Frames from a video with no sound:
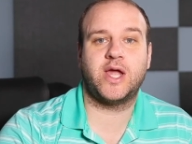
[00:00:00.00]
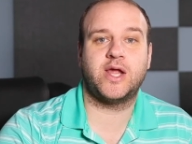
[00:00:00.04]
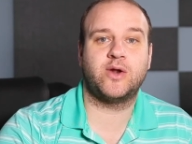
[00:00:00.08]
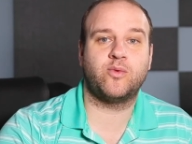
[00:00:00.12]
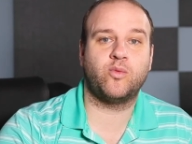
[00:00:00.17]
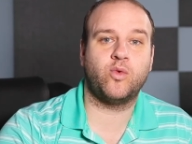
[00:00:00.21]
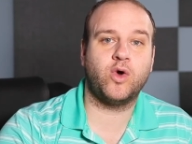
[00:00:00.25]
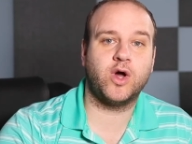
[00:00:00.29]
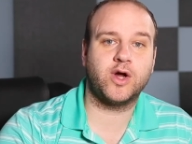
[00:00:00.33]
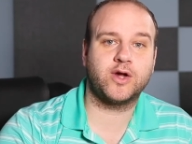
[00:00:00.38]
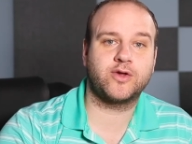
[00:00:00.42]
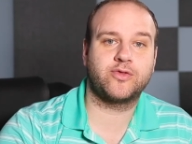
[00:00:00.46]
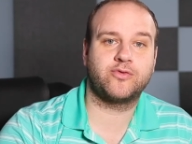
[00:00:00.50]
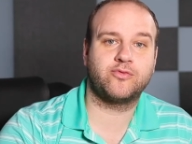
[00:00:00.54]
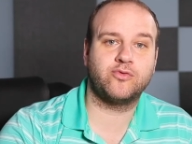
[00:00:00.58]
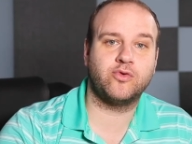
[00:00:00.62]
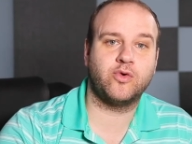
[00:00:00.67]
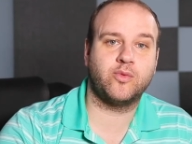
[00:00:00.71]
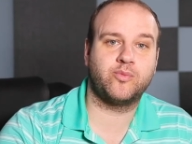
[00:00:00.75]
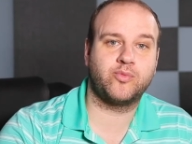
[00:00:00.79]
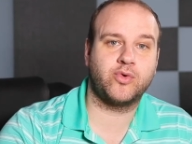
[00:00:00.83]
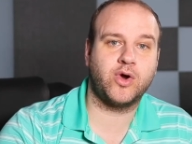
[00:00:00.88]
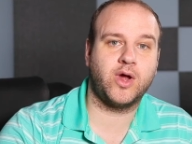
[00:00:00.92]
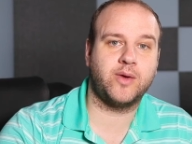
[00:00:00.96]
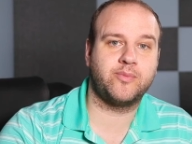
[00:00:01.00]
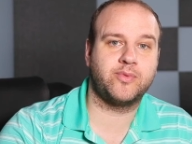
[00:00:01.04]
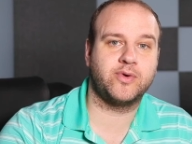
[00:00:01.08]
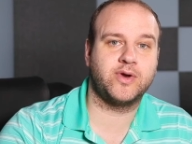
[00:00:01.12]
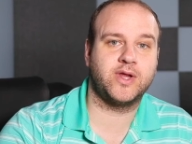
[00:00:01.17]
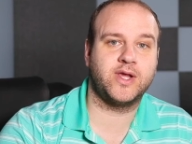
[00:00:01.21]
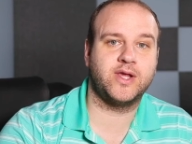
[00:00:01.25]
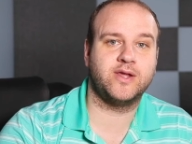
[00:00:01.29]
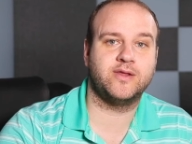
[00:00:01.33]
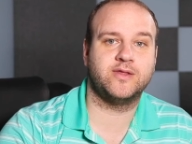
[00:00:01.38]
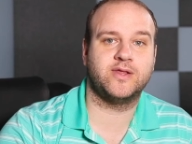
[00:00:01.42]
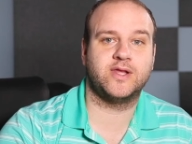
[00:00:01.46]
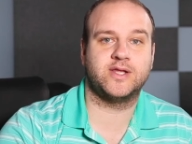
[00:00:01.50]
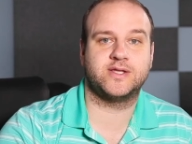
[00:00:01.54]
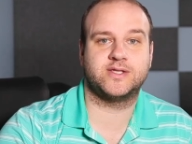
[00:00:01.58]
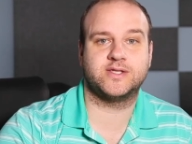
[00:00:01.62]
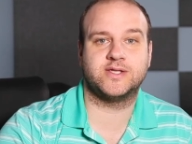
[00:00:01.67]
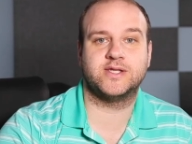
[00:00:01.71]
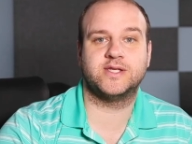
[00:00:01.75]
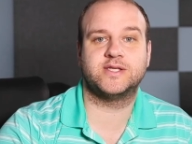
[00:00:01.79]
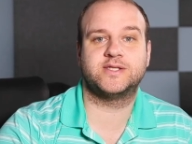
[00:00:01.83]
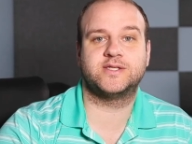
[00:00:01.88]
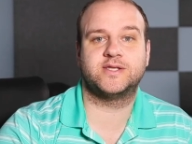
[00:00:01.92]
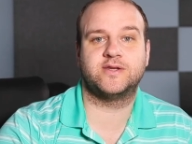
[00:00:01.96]
and walk through a property that's
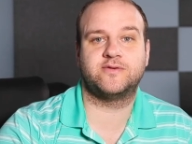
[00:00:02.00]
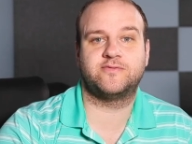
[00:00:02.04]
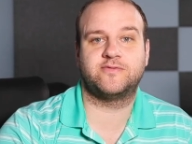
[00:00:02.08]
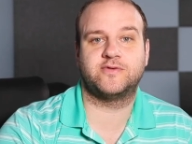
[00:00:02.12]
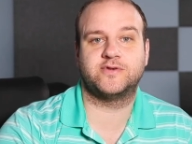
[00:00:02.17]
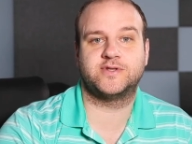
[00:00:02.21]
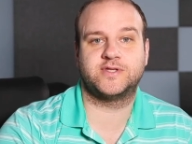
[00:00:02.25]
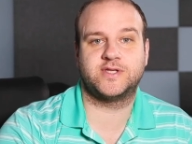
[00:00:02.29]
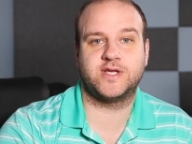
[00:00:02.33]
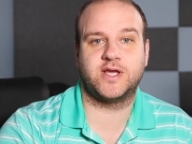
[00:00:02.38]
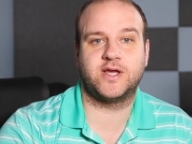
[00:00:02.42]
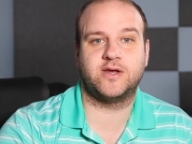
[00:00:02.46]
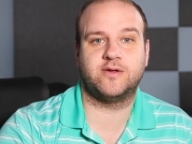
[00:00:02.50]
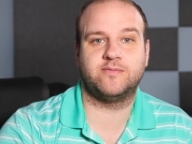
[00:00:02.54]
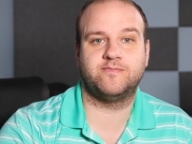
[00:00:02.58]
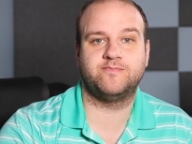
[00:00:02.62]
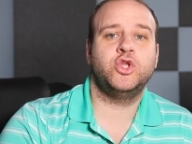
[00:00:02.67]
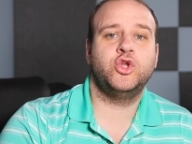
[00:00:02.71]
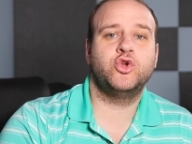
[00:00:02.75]
listed for sale.